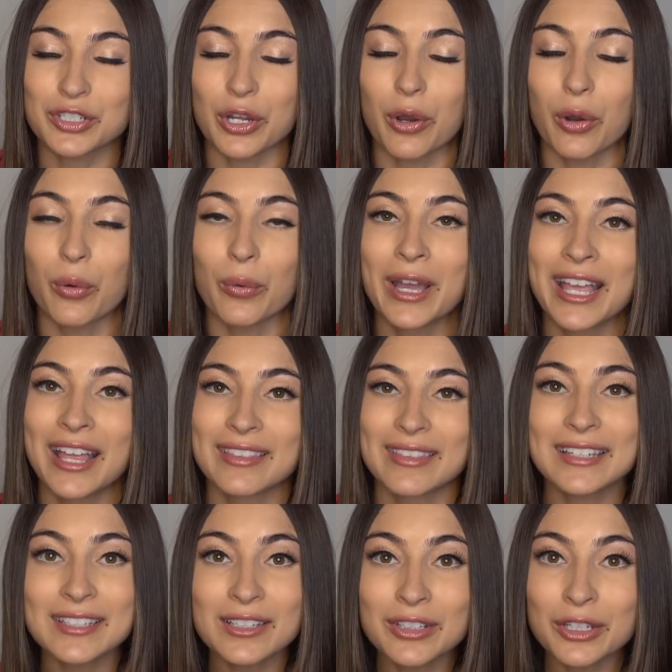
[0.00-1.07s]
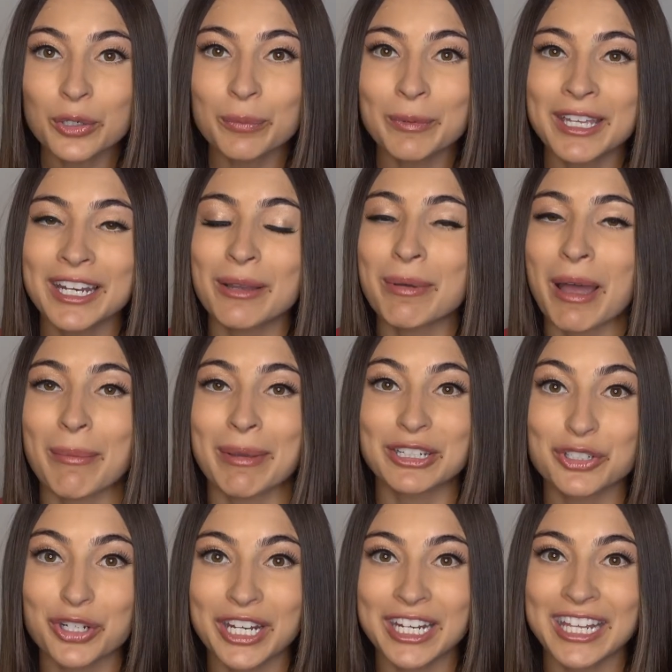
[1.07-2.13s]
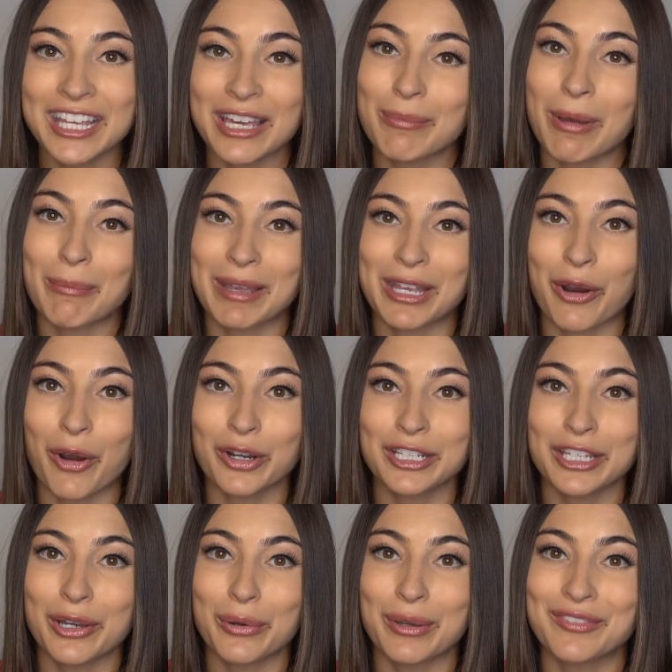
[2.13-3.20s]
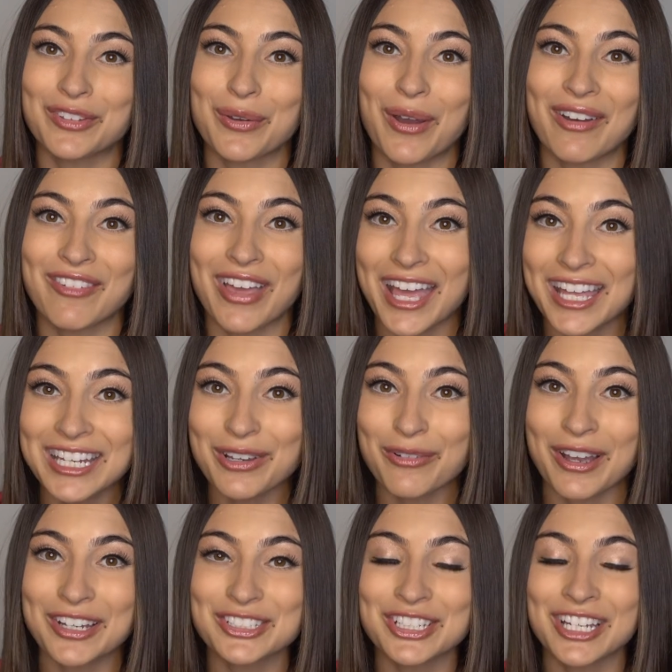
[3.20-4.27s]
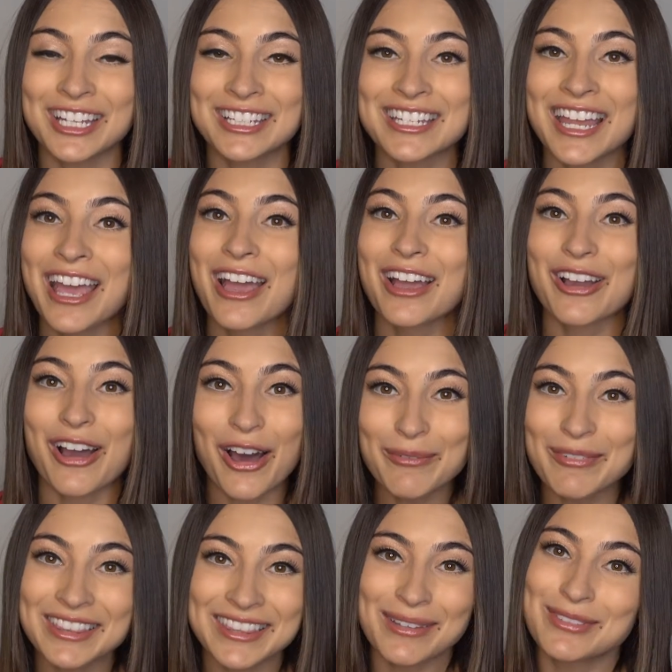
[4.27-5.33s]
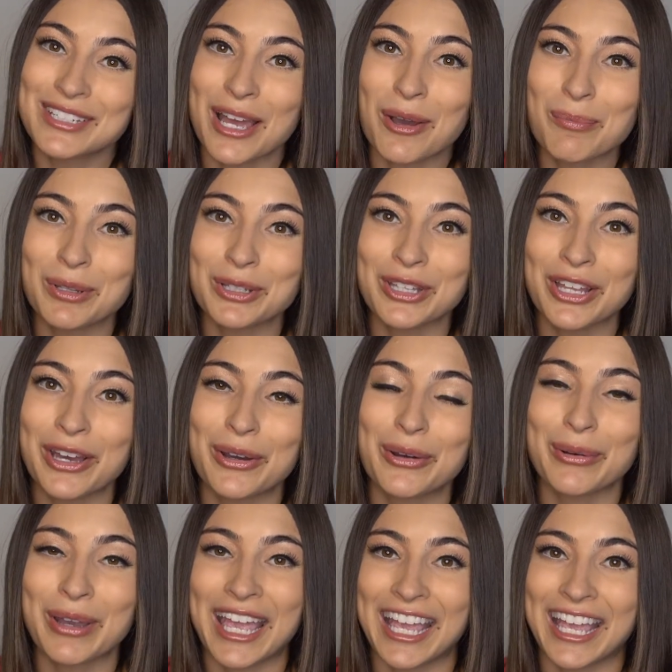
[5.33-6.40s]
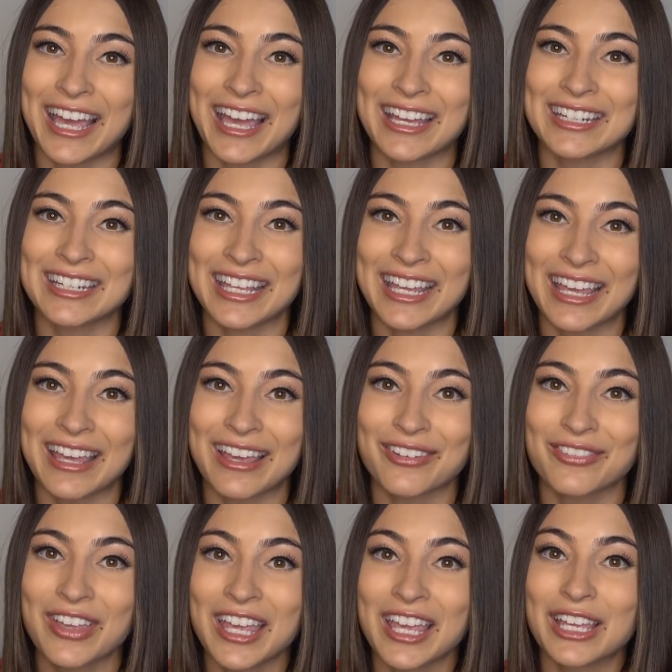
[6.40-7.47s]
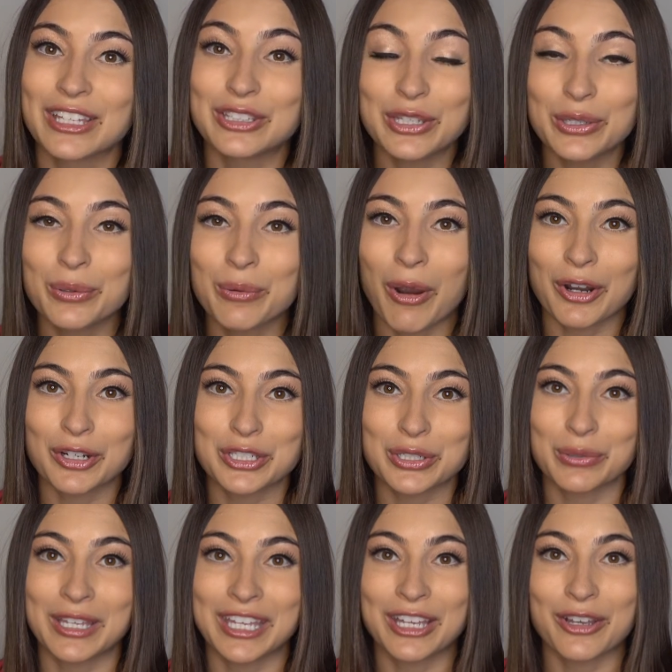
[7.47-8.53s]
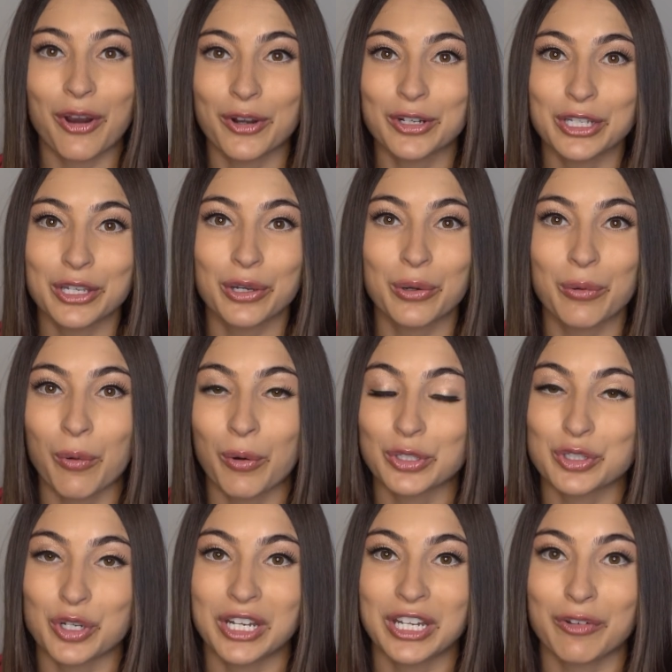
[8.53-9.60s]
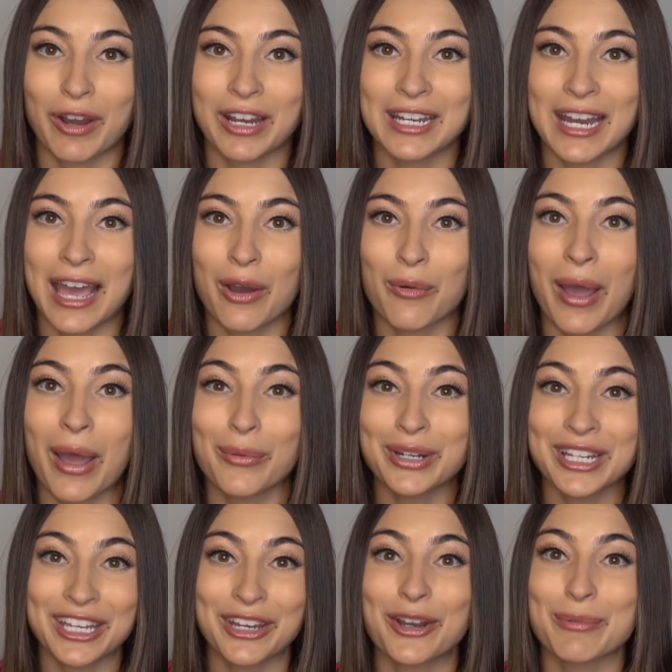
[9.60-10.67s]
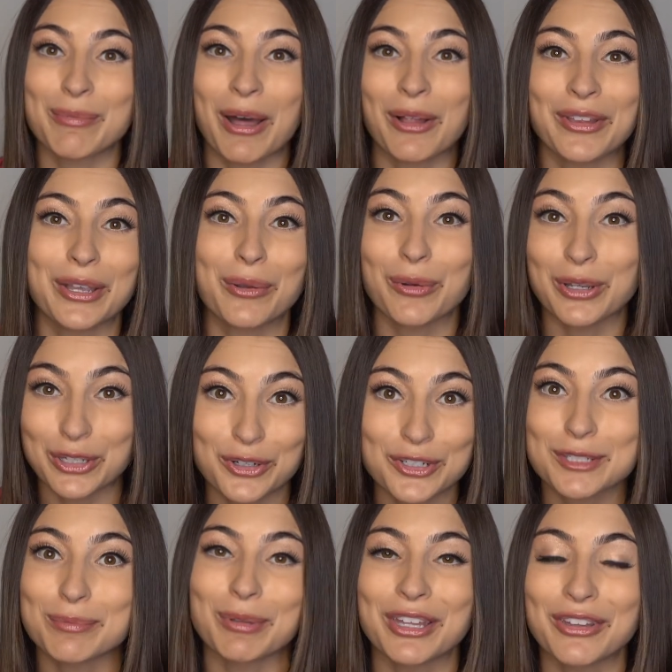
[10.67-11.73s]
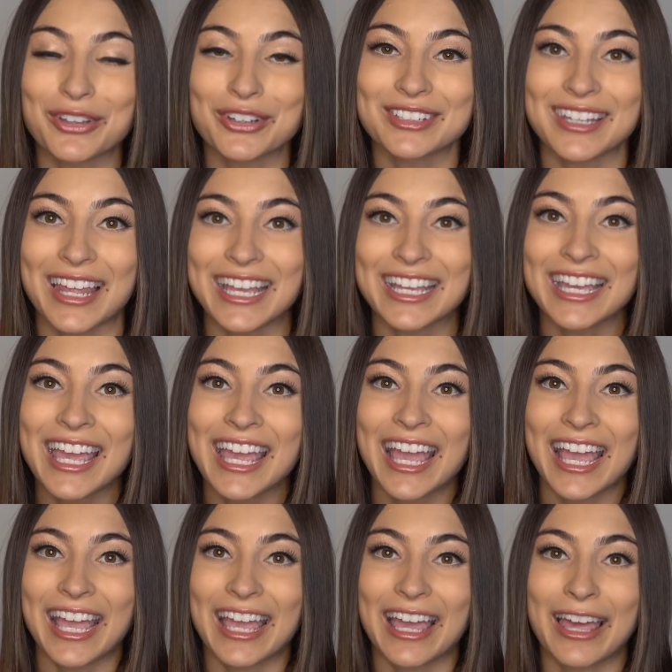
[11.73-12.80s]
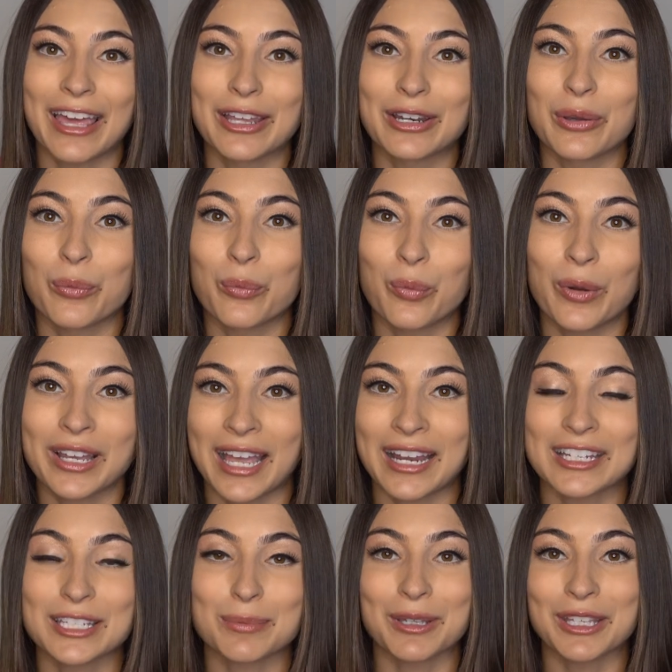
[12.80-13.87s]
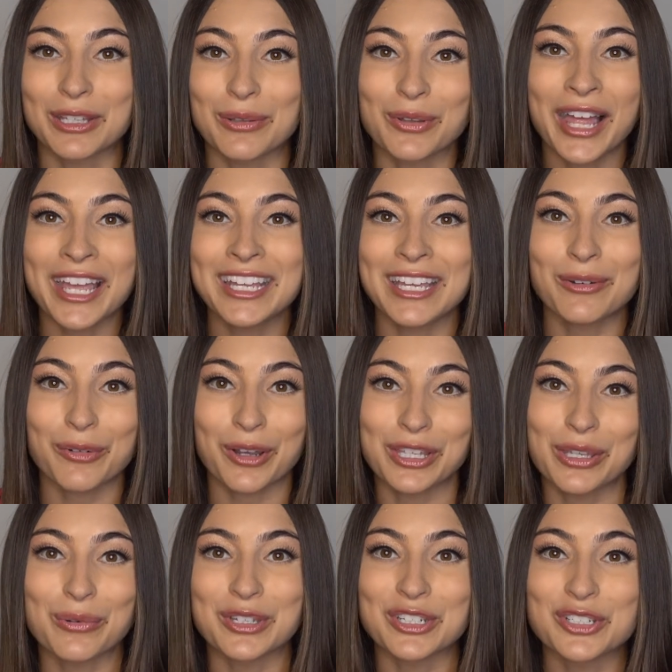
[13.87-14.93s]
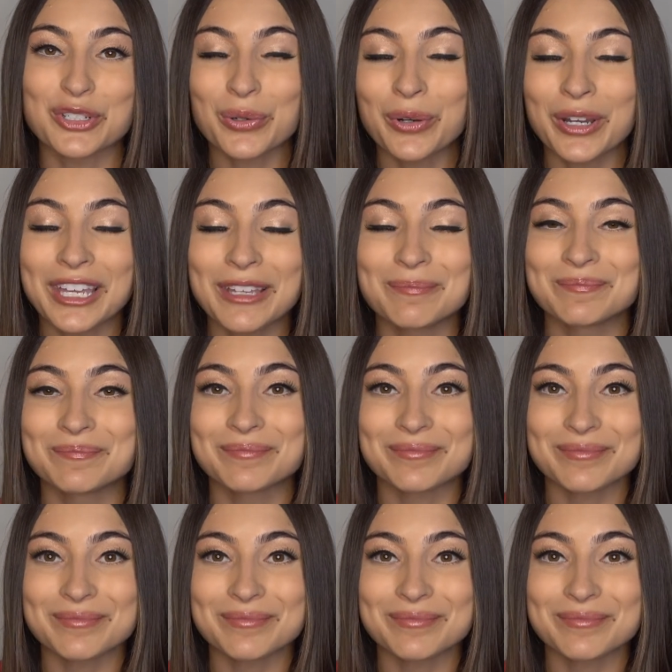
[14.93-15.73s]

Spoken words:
So that's a little bit about my training, about my cardio. If you have any questions, comment them down below, and if you are doing cardio or training right now, I want to hear about like what your split looks like and what kind of split you like and what you enjoy